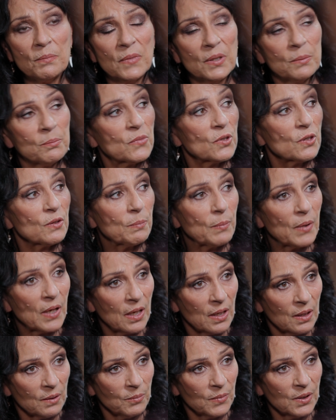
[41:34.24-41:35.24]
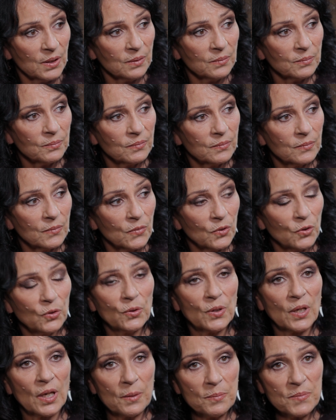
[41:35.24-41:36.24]
member of Parliament who
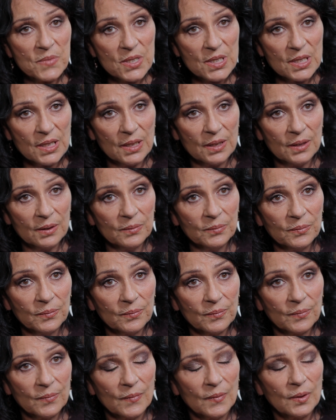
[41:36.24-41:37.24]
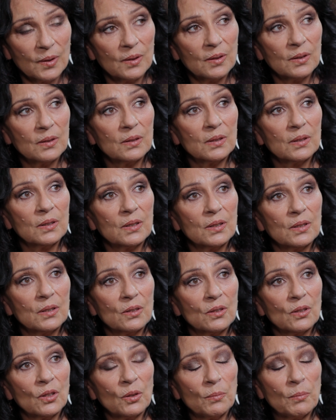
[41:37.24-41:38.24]
comes here,
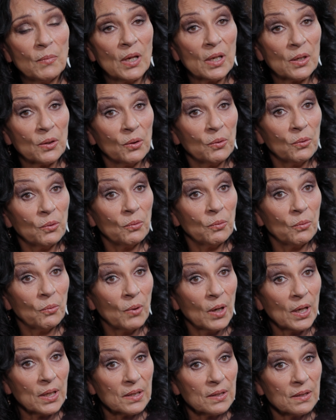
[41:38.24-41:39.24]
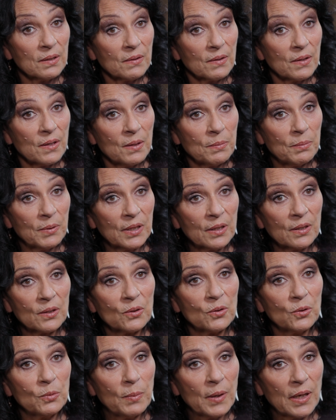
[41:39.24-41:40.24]
no matter what their
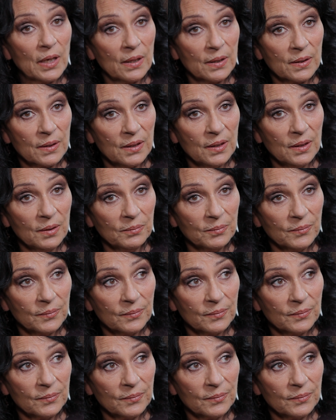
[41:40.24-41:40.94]
political party,